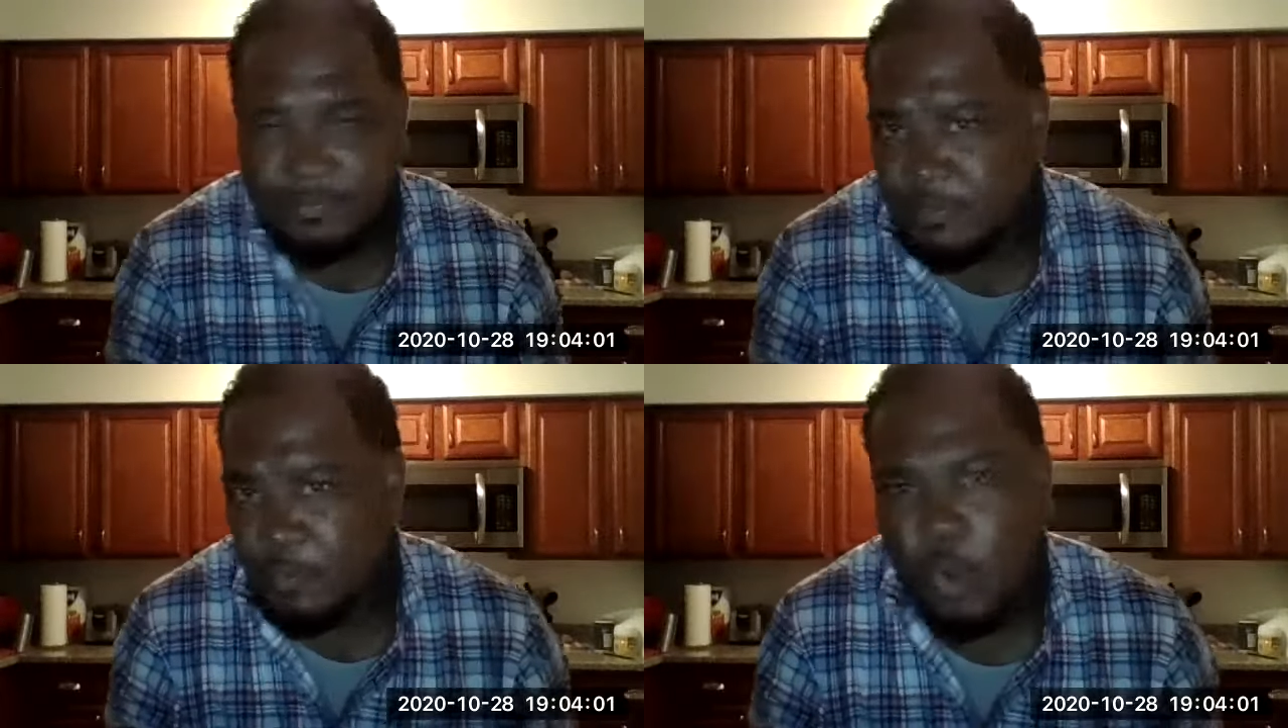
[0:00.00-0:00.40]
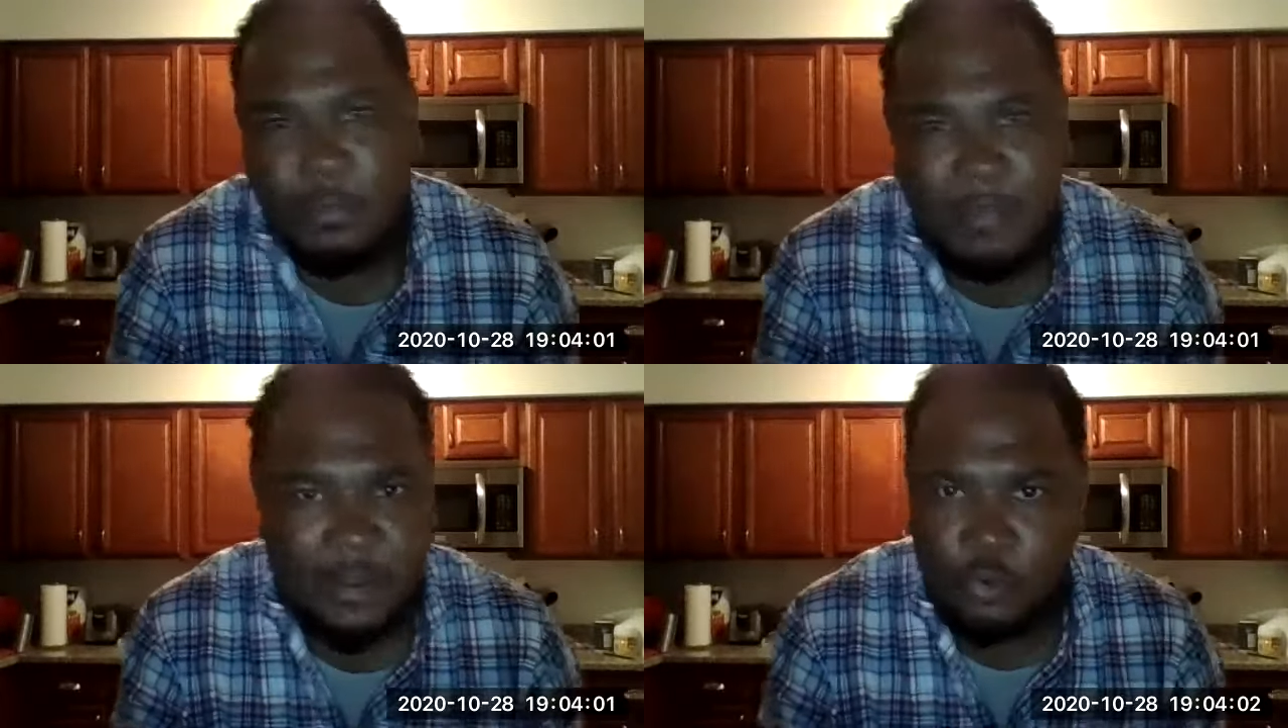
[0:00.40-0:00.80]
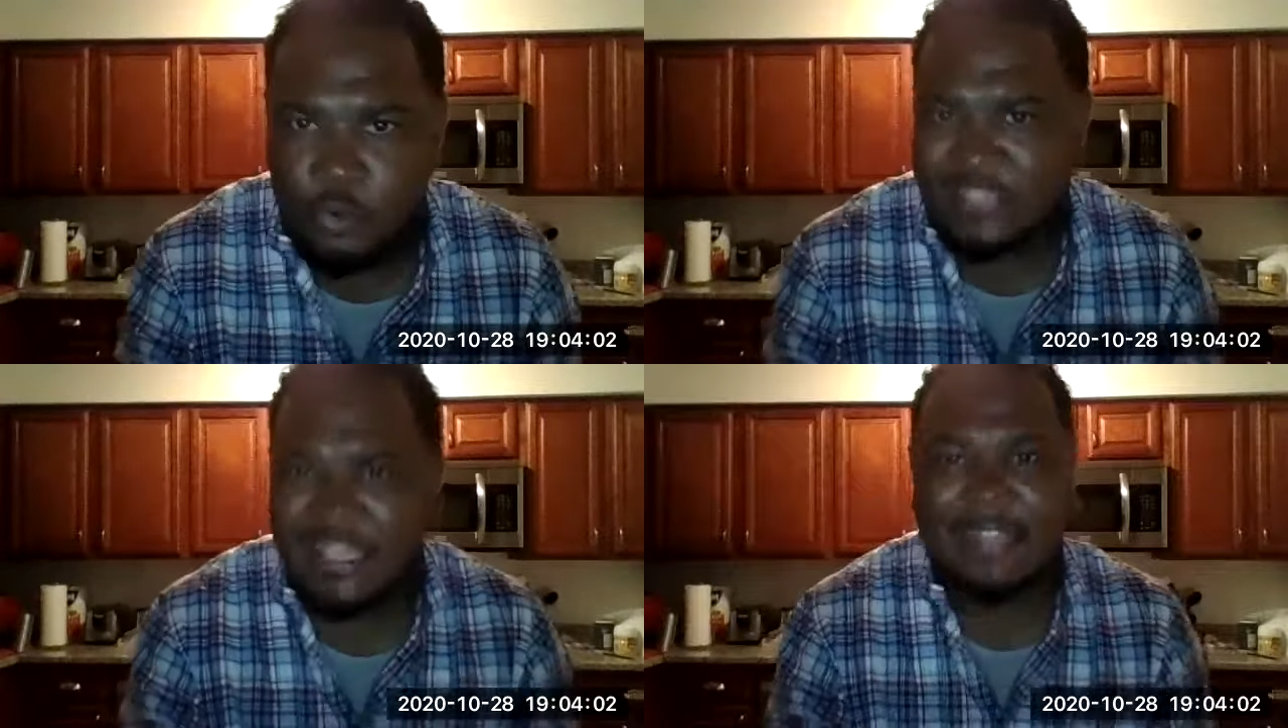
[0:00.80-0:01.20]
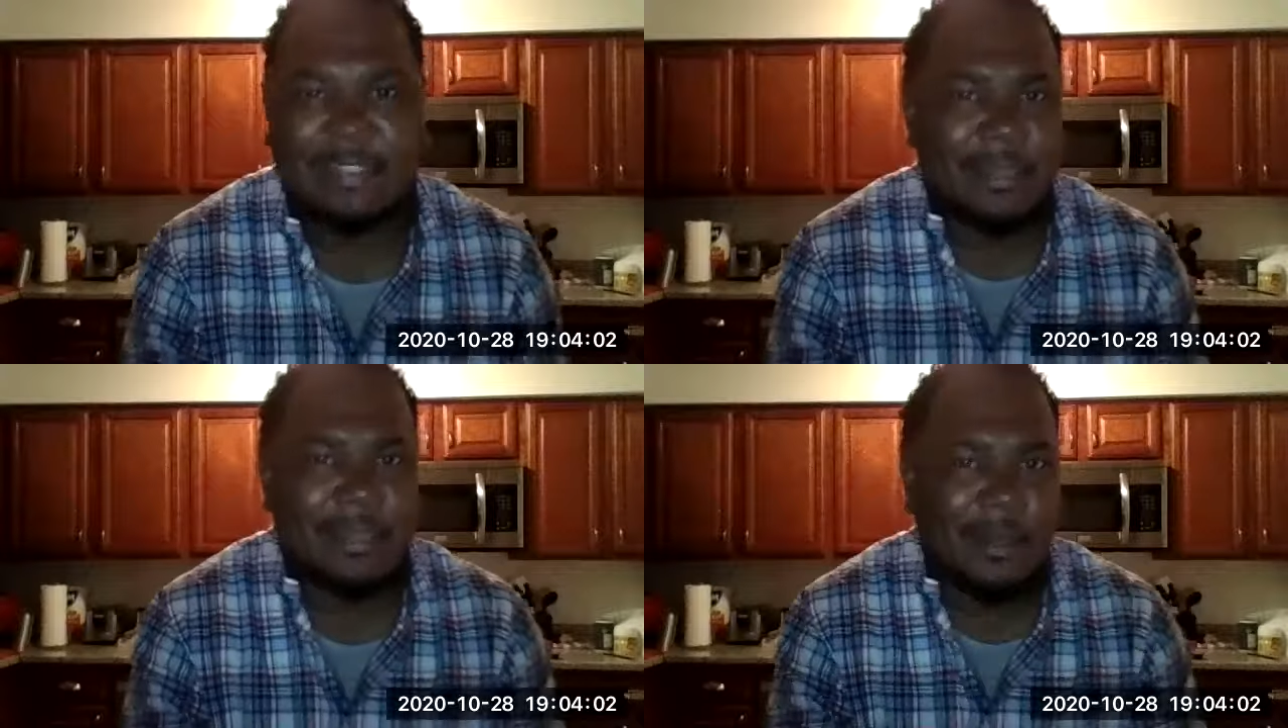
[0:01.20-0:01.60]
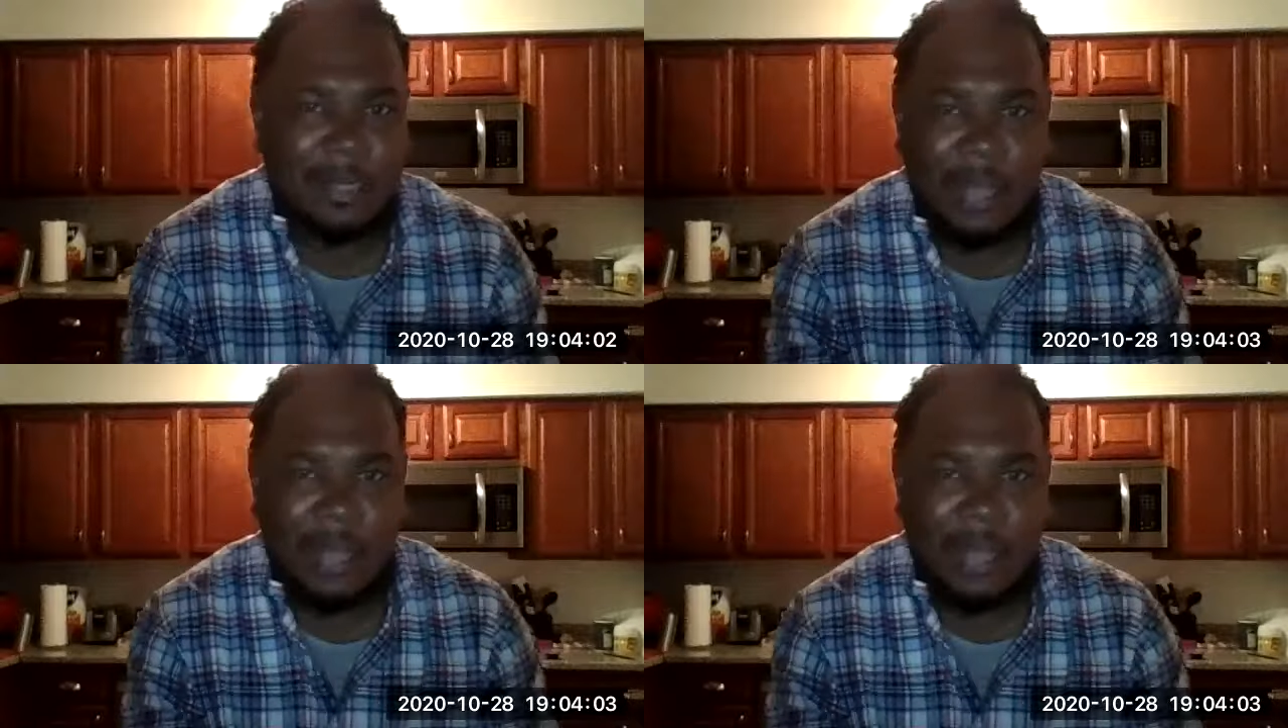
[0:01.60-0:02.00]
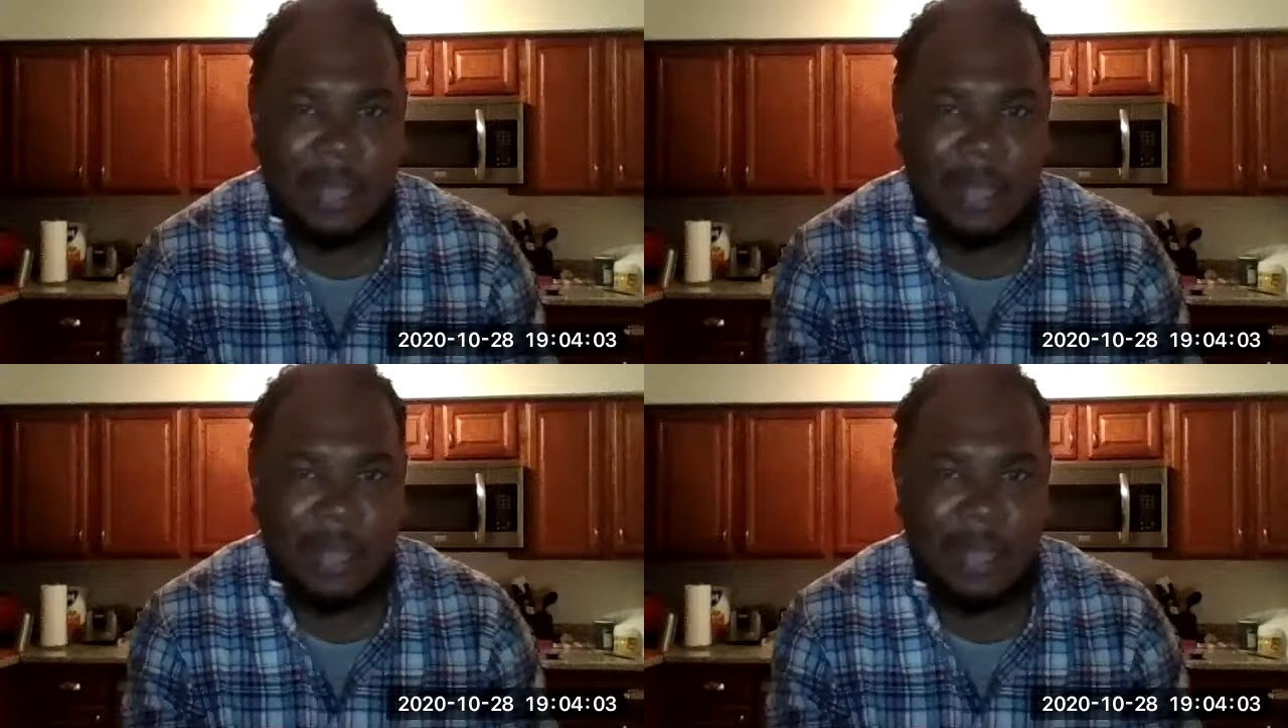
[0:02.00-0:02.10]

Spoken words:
one bedroom that's $1,800,